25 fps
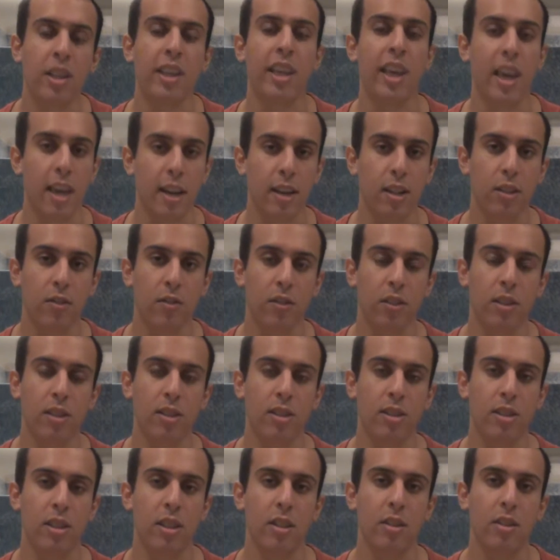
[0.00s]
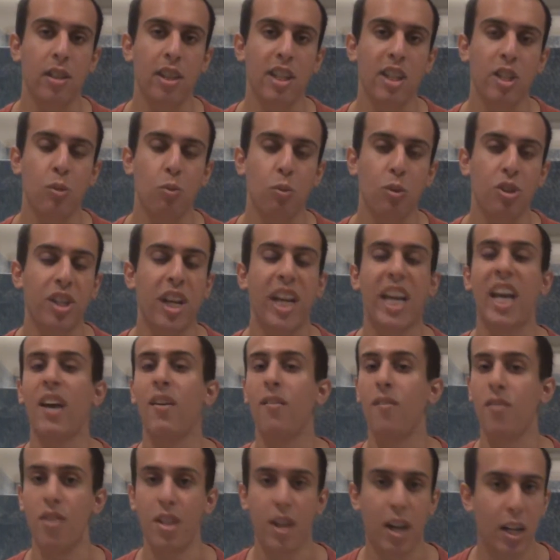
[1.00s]
the King's Field series, which I
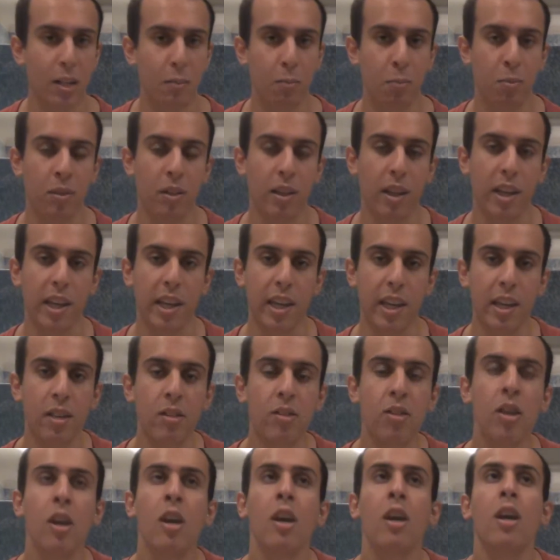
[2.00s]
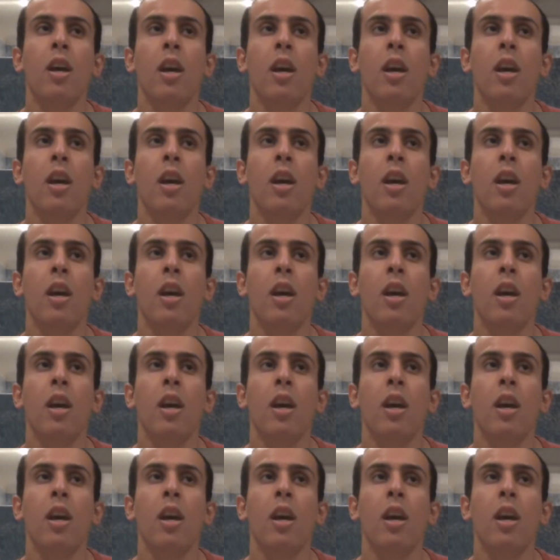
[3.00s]
have not played,